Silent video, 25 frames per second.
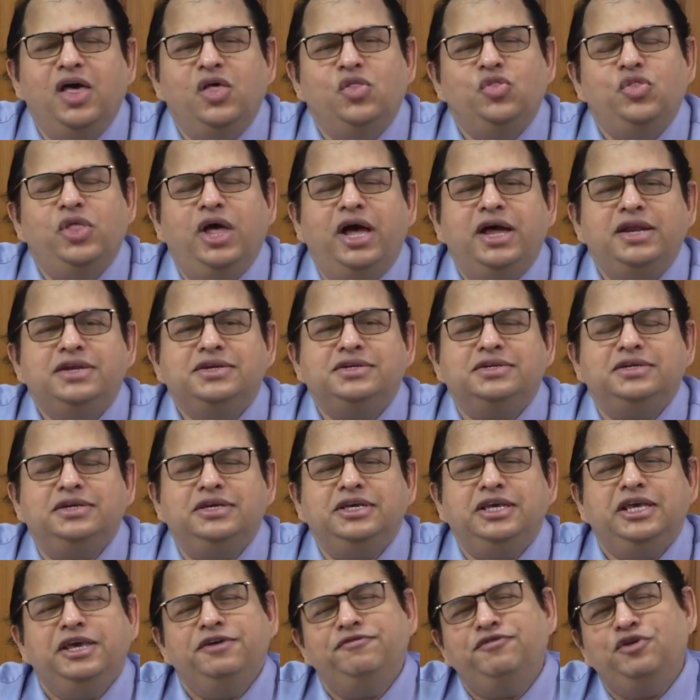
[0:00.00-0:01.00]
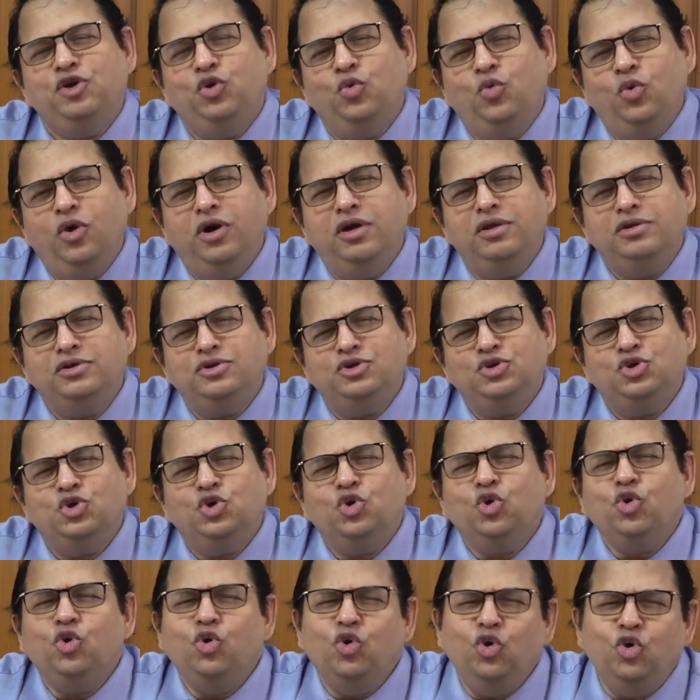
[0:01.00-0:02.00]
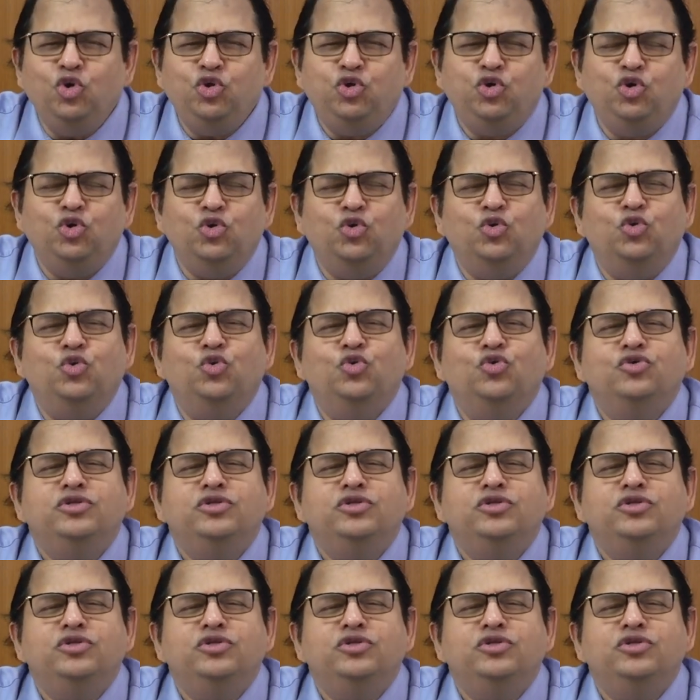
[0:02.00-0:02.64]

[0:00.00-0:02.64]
that if you want, go through